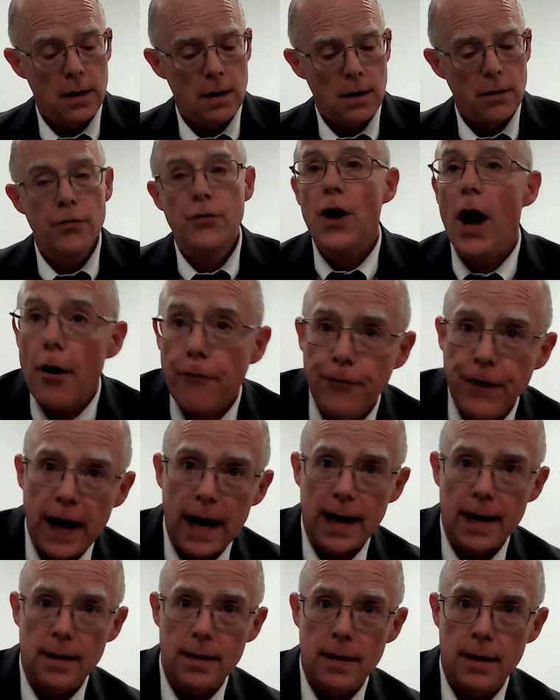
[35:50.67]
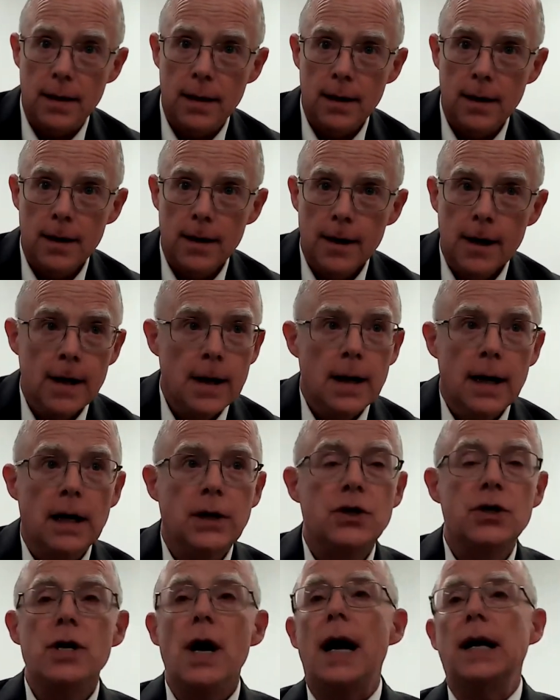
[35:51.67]
The faith.
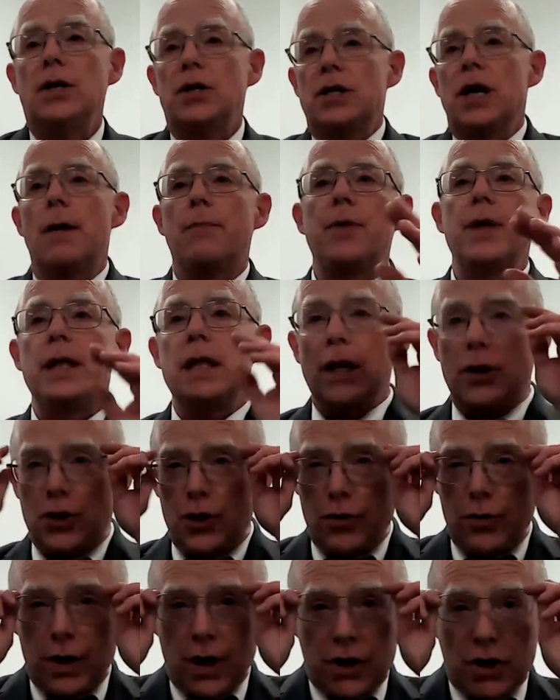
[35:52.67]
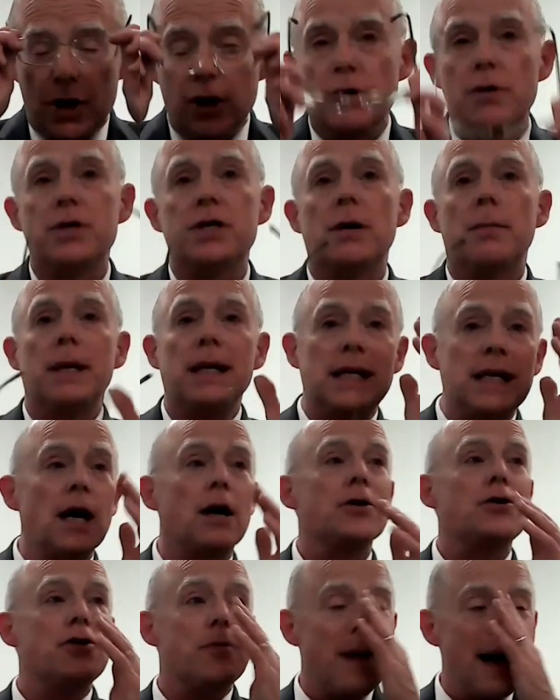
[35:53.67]
It's not something that you just, you know, somebody
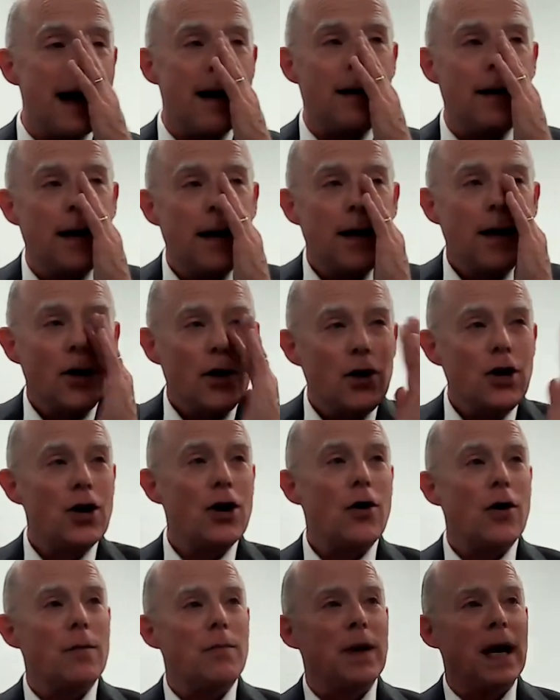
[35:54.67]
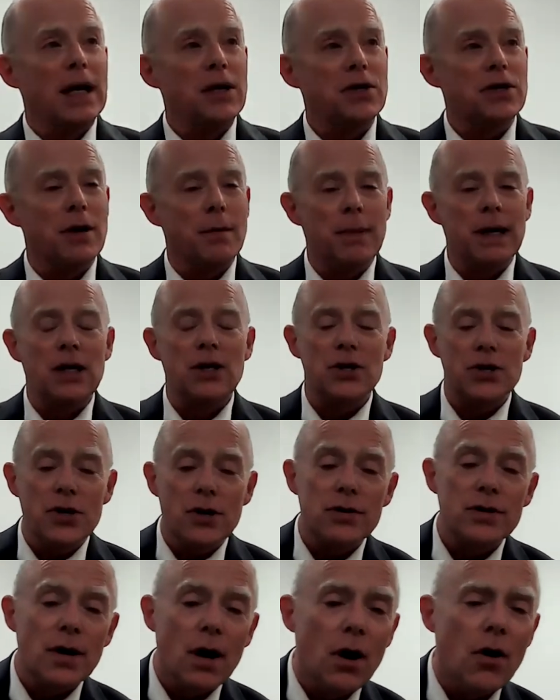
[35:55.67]
tells you about, you know, and, and somebody just
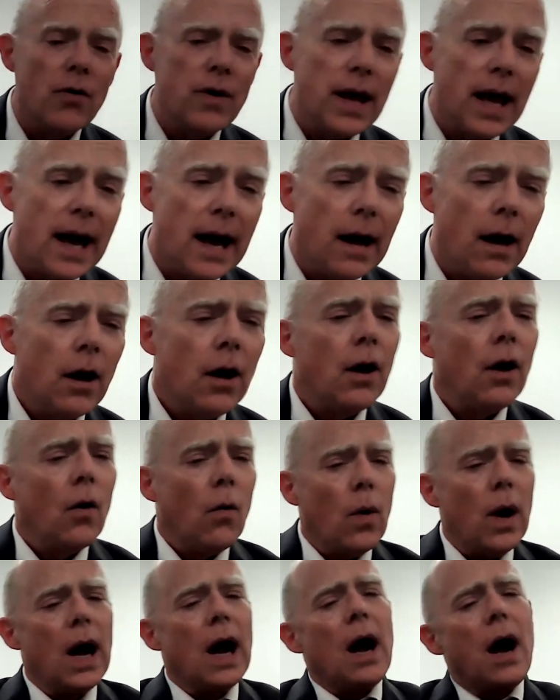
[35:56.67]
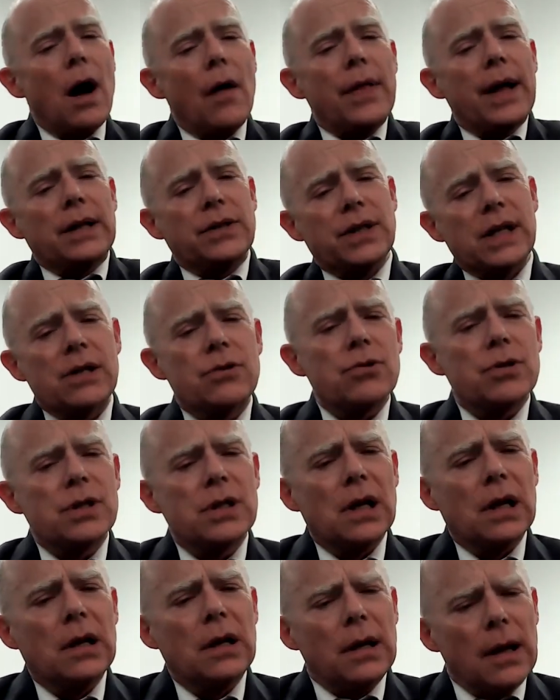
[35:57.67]
goes, oh, yeah, wow, that's
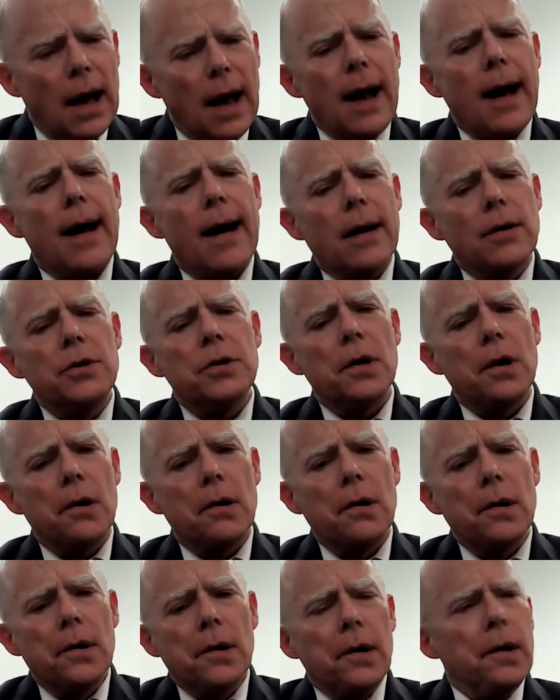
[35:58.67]
interesting. Yeah, you know,